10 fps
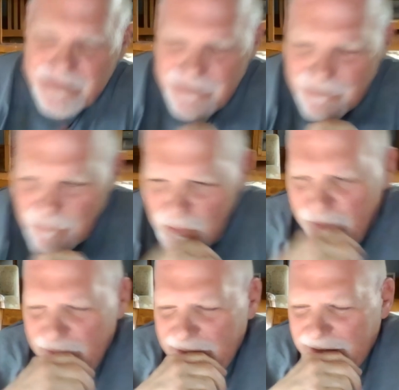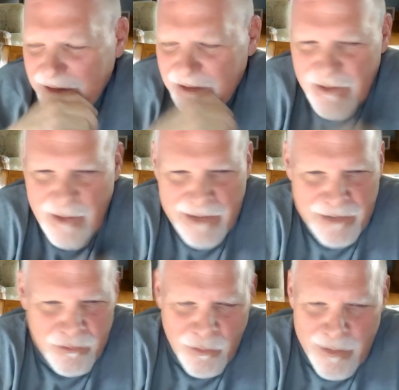movement. So I
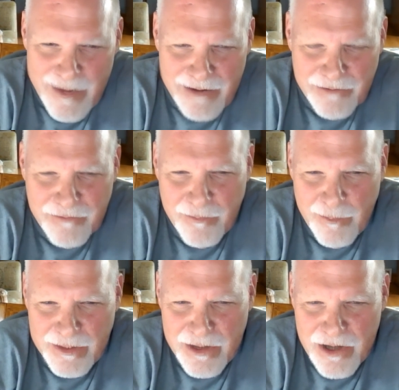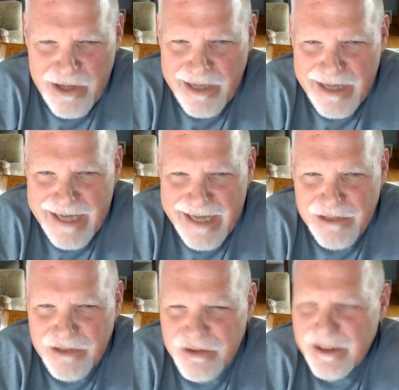knew about it from a young
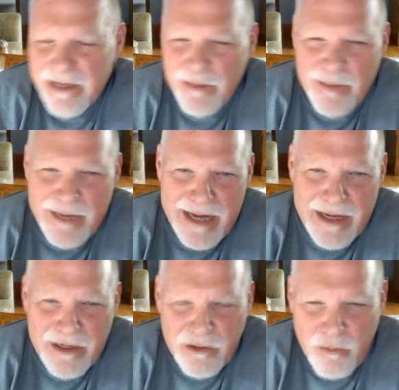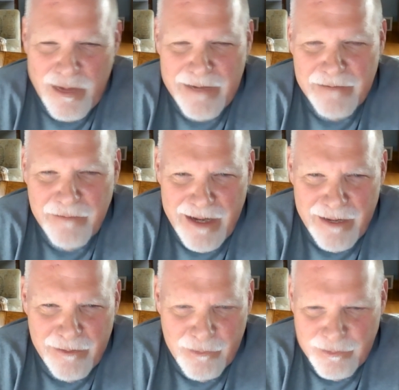age. My
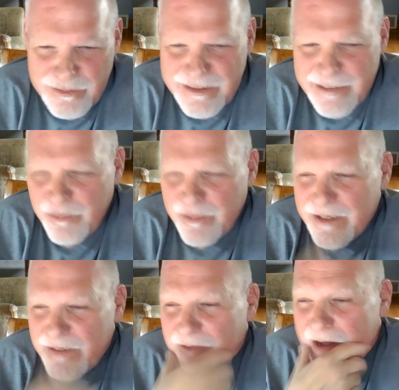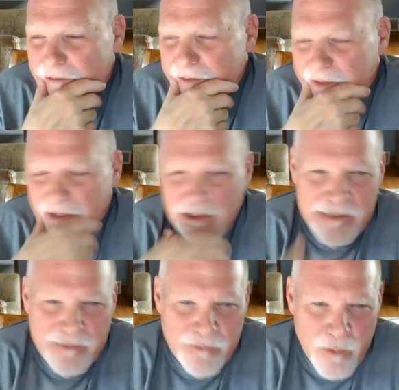grandfather, who was deeply involved,
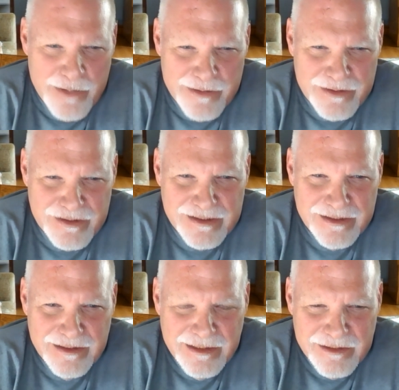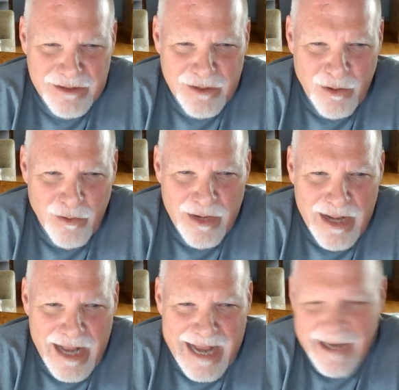lived with us, so
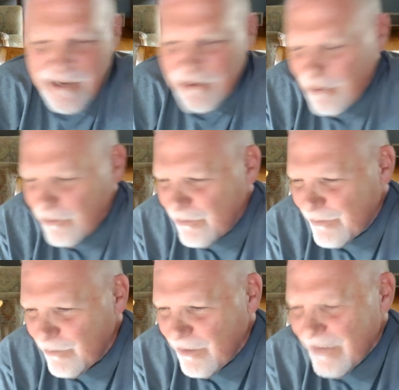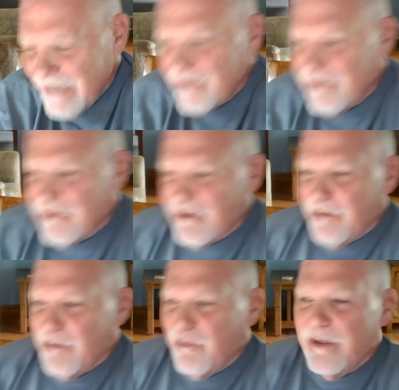I had a close
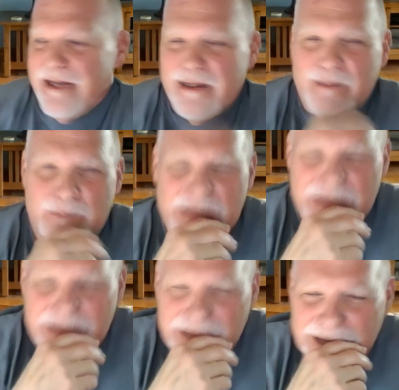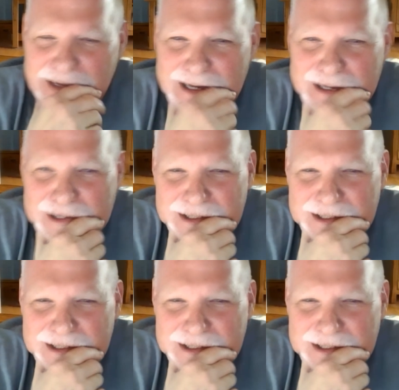relationship with him. I